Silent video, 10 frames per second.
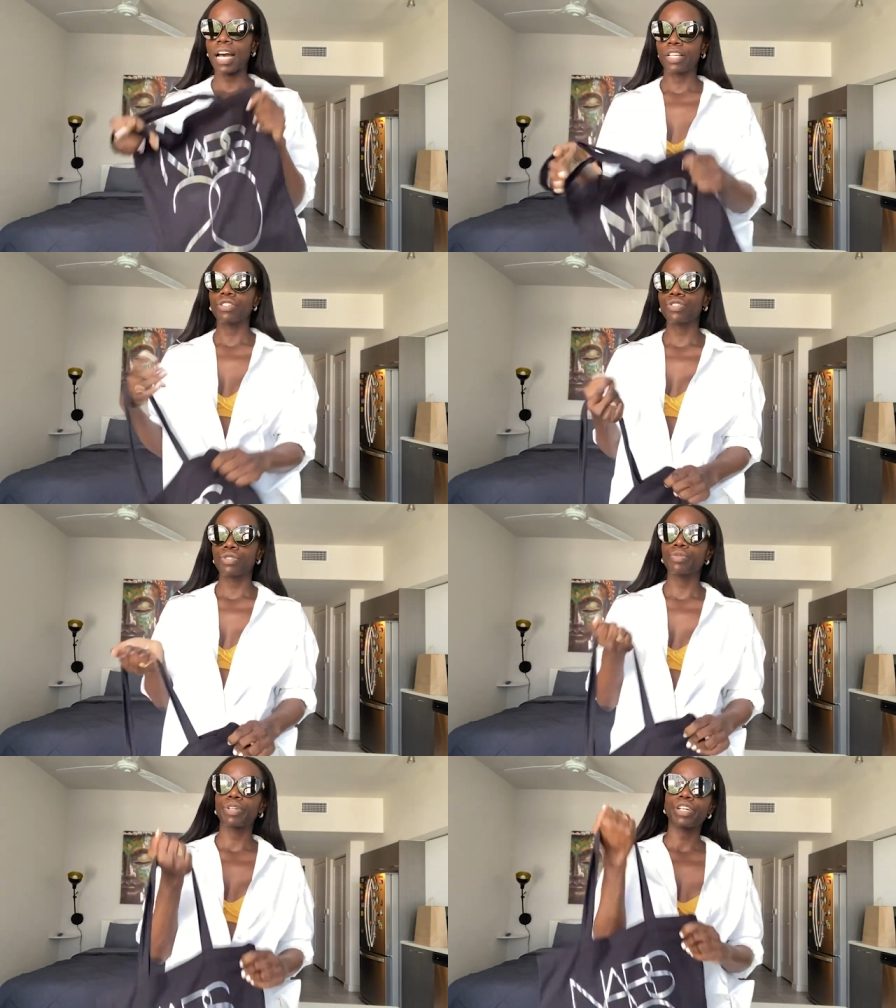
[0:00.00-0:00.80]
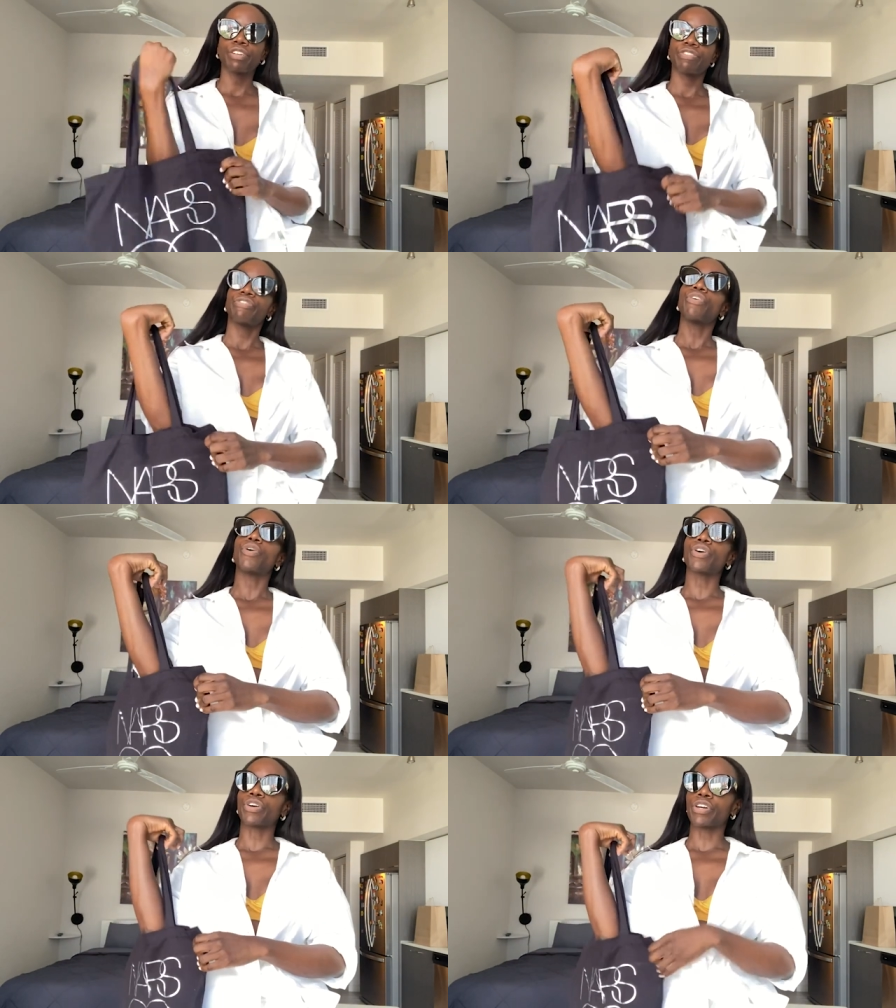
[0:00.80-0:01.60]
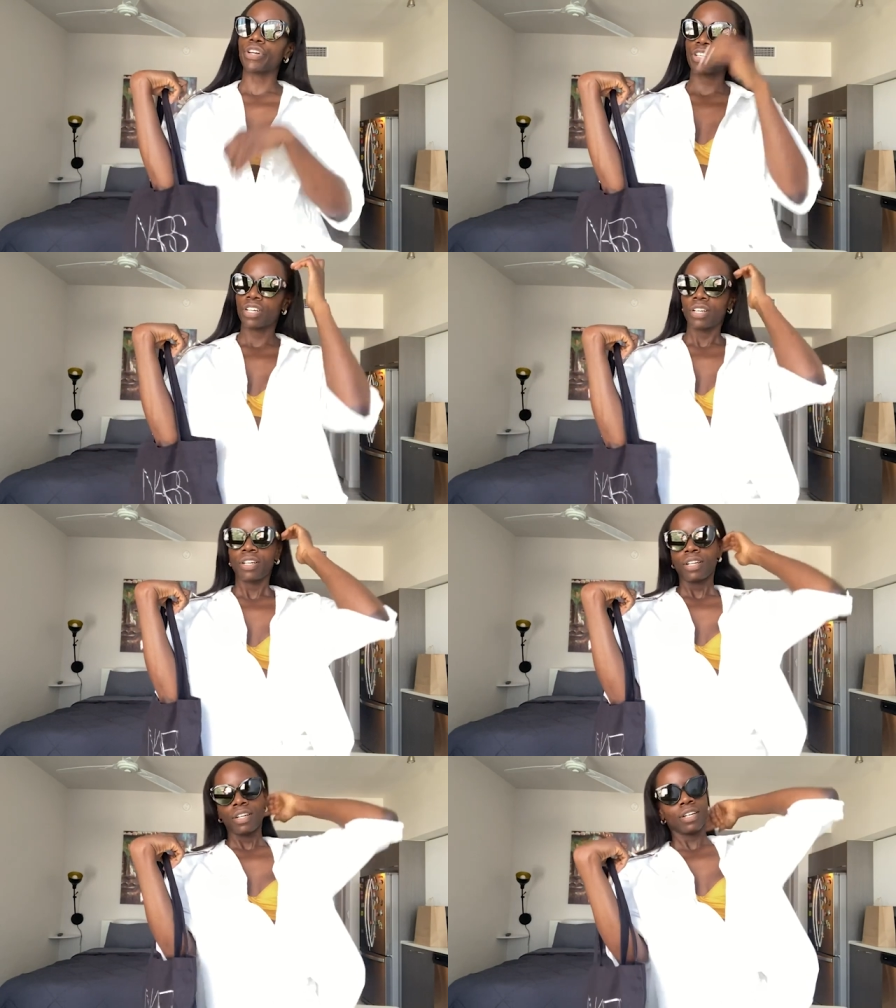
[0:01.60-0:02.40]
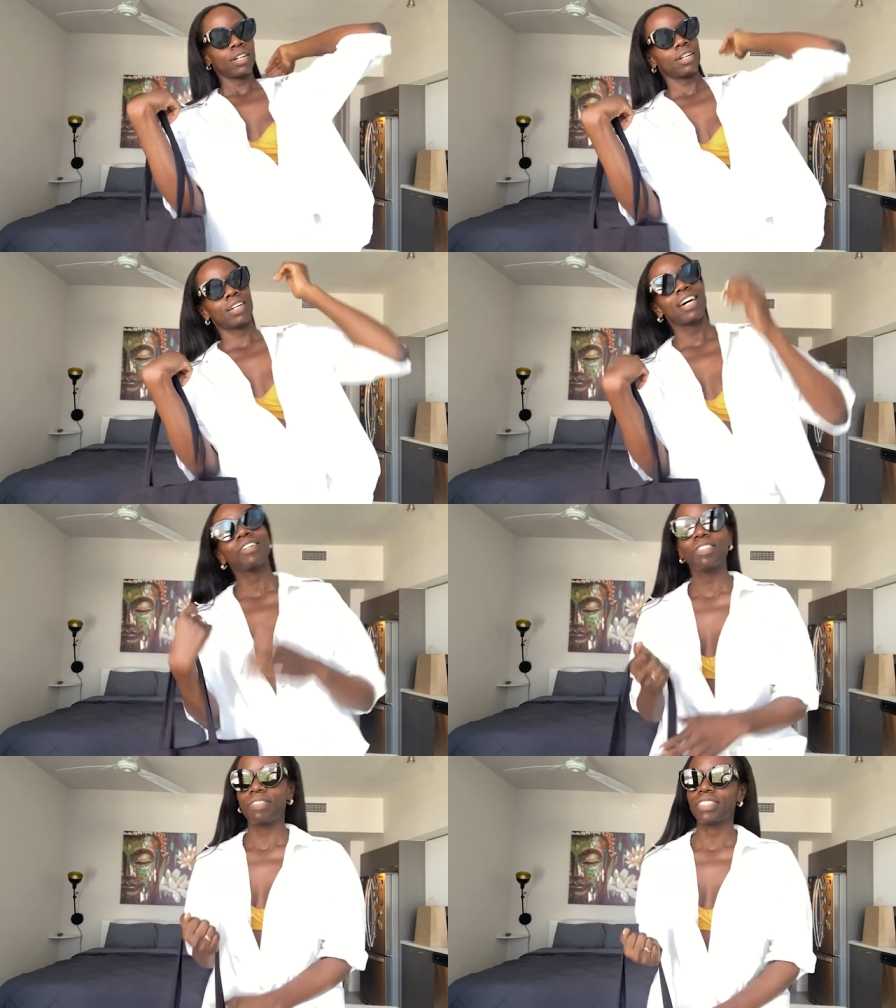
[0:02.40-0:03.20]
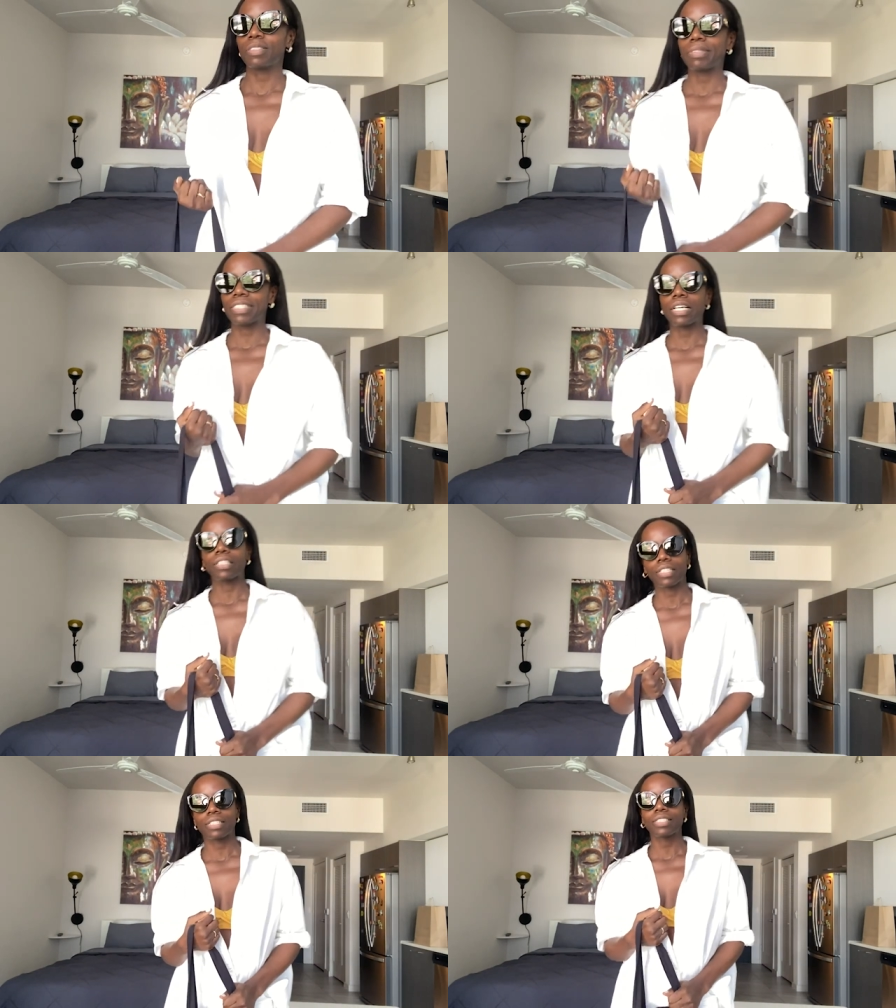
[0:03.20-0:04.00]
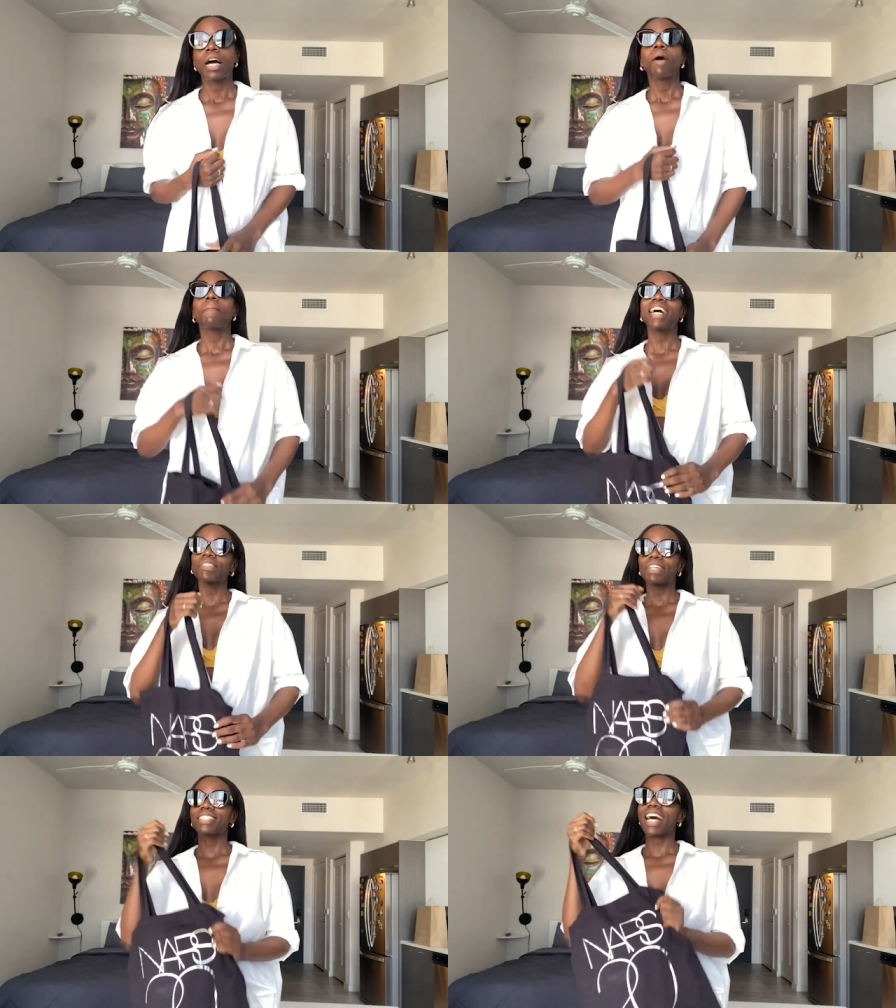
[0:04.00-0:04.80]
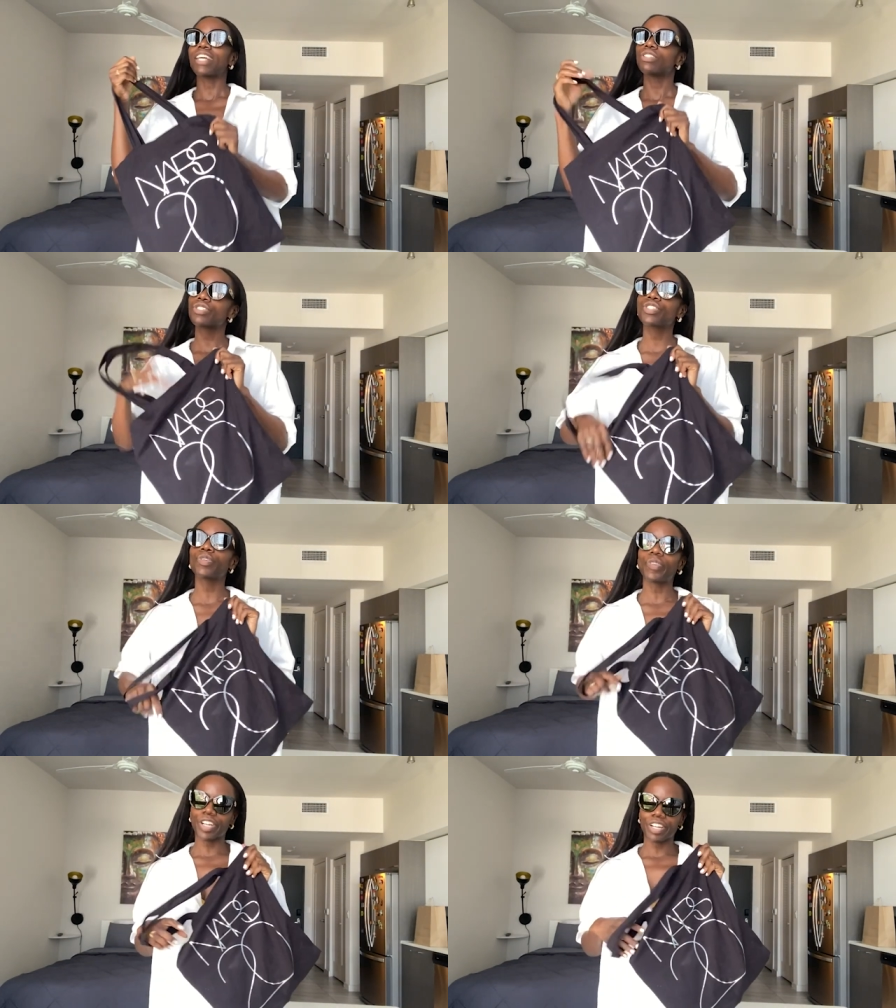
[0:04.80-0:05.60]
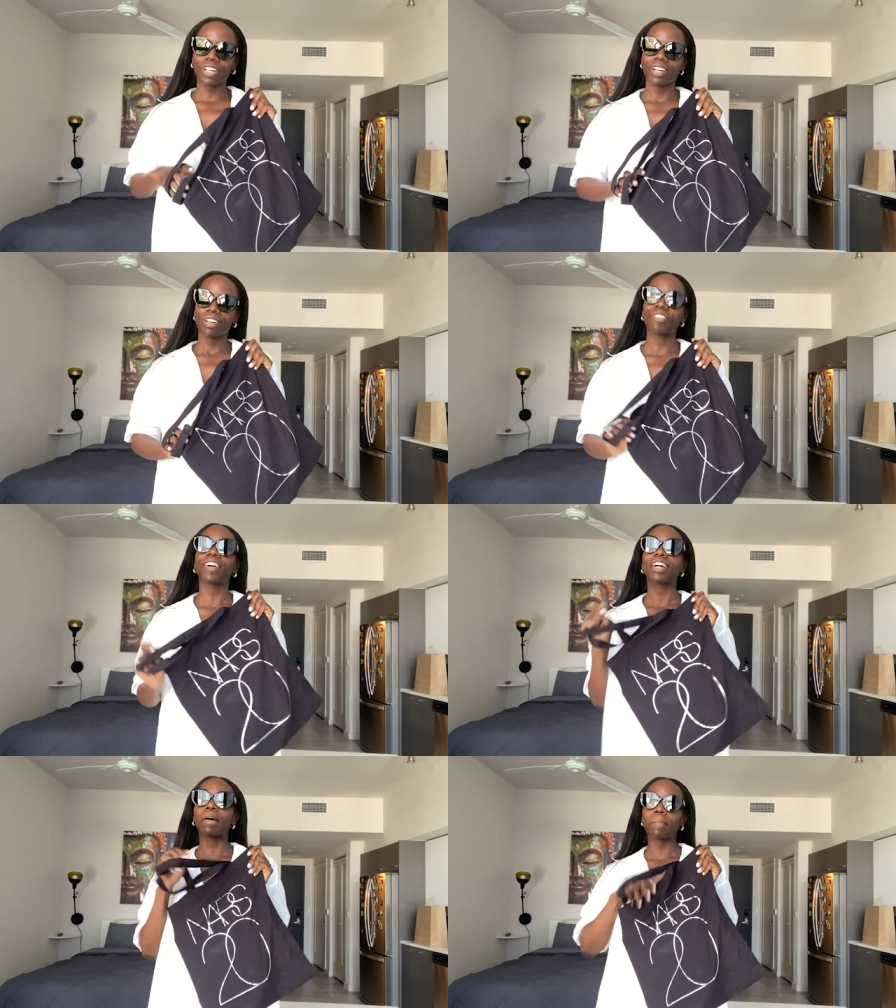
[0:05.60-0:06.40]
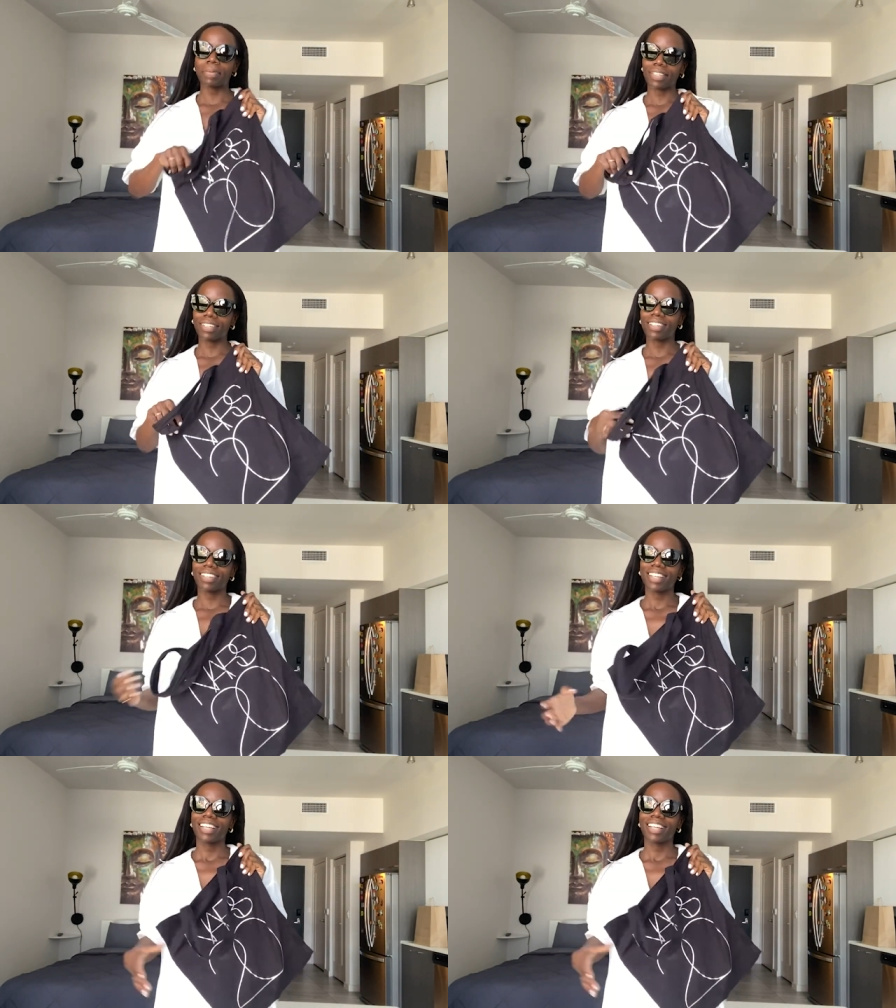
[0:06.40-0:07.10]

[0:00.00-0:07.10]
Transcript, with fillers: I used to work for, I don't know if I should be saying this, but anyways, I used to work for a company